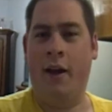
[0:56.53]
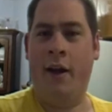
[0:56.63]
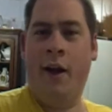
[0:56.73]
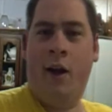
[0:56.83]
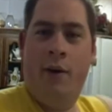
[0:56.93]

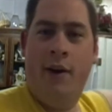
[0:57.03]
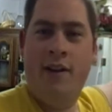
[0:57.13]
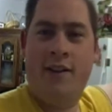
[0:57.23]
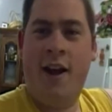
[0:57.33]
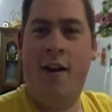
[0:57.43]
How
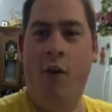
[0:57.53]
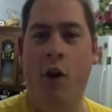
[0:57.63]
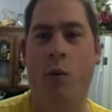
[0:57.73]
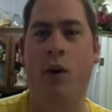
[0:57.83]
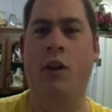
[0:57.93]
is
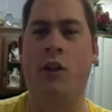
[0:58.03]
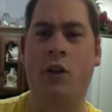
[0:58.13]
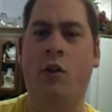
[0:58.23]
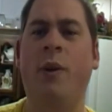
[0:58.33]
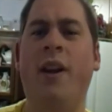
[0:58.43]
everyone
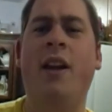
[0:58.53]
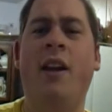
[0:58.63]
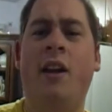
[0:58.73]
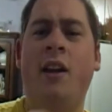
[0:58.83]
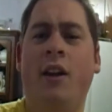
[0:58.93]

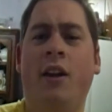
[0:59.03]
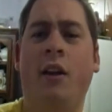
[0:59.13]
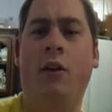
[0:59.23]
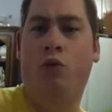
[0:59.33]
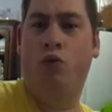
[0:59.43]
doing?
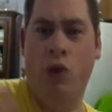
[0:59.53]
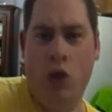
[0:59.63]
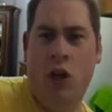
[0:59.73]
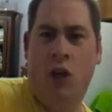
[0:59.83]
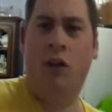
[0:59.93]

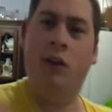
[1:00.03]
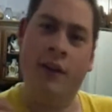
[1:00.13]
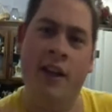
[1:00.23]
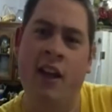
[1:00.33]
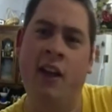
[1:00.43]
Yeah,
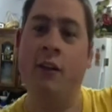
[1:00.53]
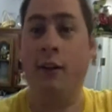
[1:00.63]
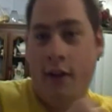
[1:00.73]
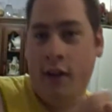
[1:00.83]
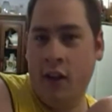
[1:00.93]

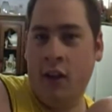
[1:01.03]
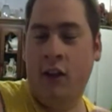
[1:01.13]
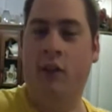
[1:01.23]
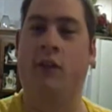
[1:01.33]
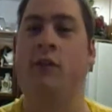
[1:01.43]
yeah,
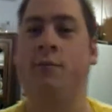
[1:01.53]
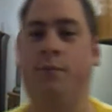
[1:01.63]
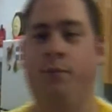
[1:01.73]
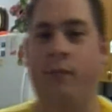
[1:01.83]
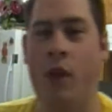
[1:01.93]
yeah.
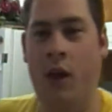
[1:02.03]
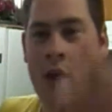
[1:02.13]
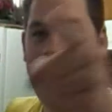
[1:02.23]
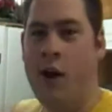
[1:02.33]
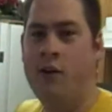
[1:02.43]

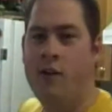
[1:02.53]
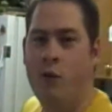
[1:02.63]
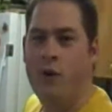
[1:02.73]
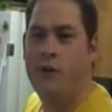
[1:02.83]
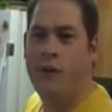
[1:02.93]
How is
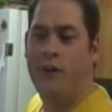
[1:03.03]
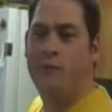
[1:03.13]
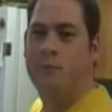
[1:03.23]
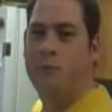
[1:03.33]
everyone doing?